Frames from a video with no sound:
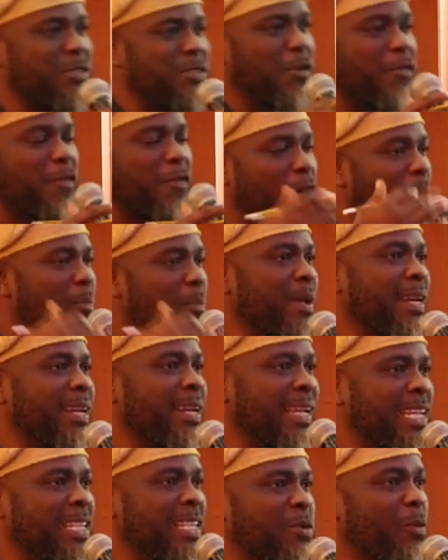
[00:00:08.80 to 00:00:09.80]
of coming
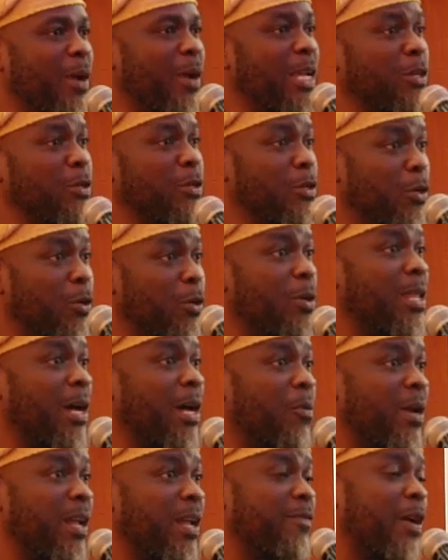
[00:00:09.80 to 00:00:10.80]
is when you know
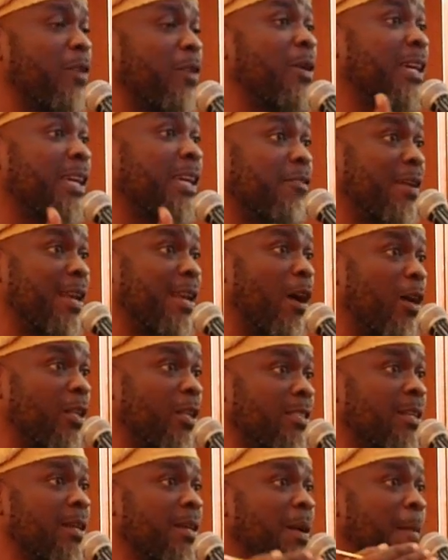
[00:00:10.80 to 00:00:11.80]
that whatever you're giving
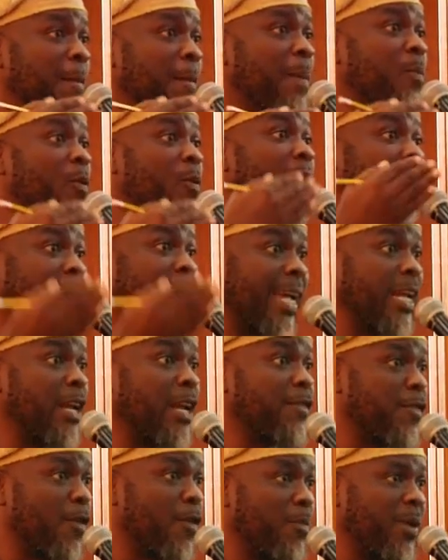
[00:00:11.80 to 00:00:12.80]
out, people are
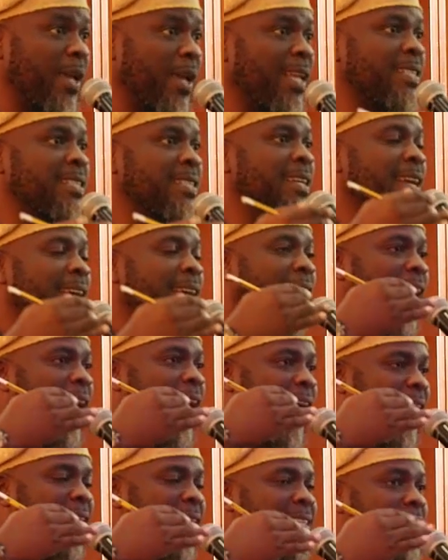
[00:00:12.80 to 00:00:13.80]
gaining from it,
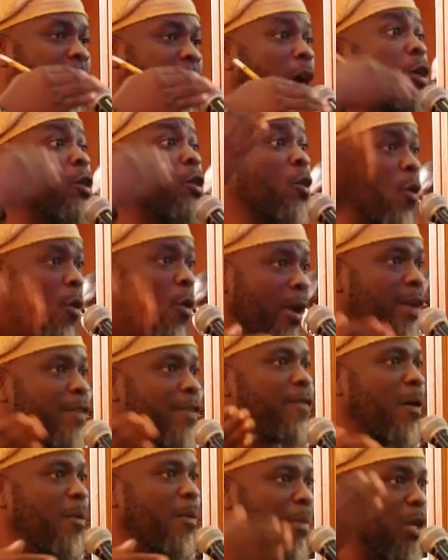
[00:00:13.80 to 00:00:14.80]
and they are growing
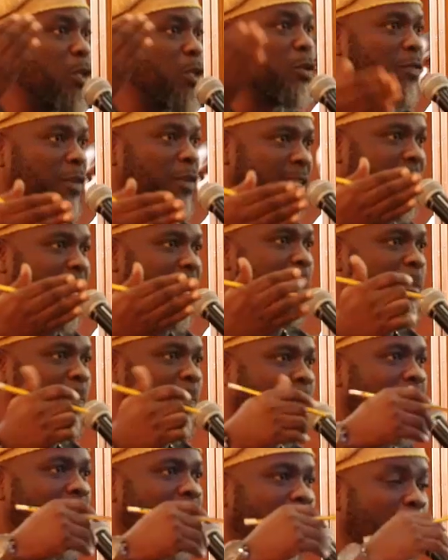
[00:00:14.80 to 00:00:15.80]
from it over time,
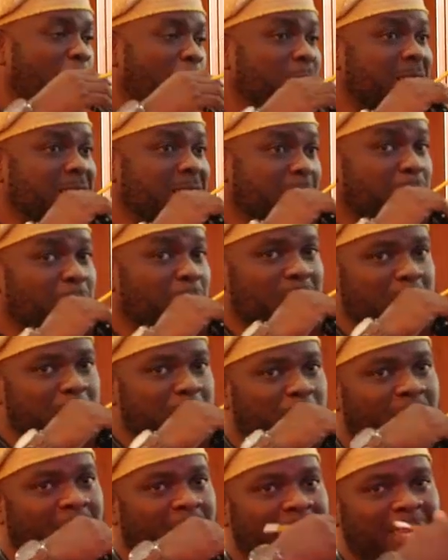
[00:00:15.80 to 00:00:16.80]
and which is the most
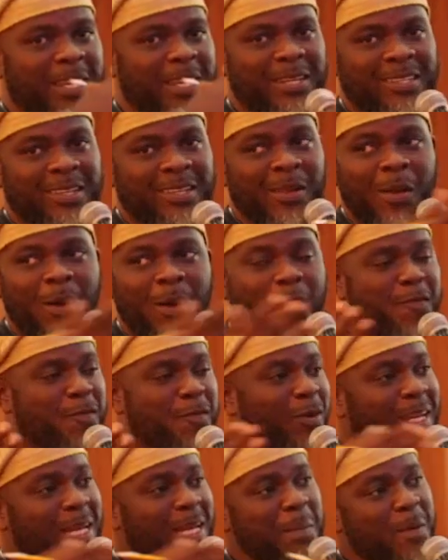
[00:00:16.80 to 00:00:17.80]
important thing.
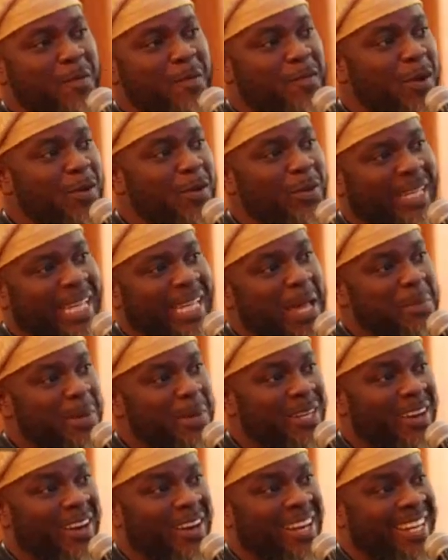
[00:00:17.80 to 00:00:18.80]
Unfortunately, before you came
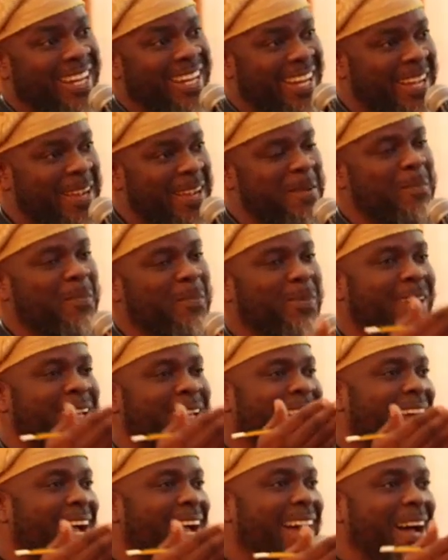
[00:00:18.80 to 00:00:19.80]
in earlier,
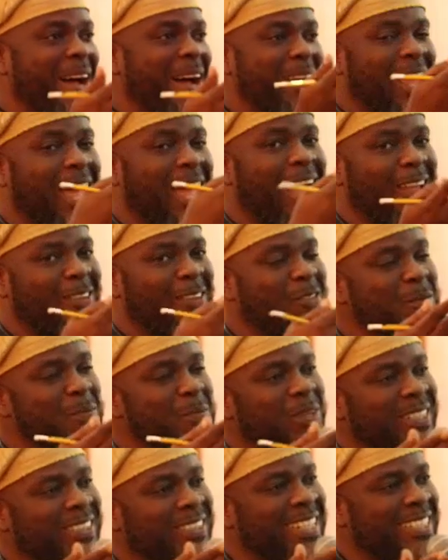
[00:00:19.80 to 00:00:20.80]
our two
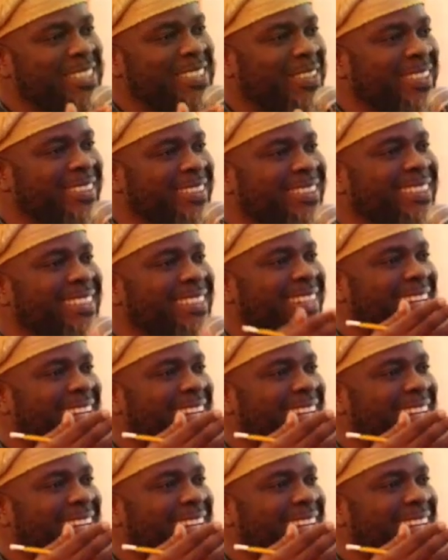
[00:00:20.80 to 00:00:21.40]
moderators,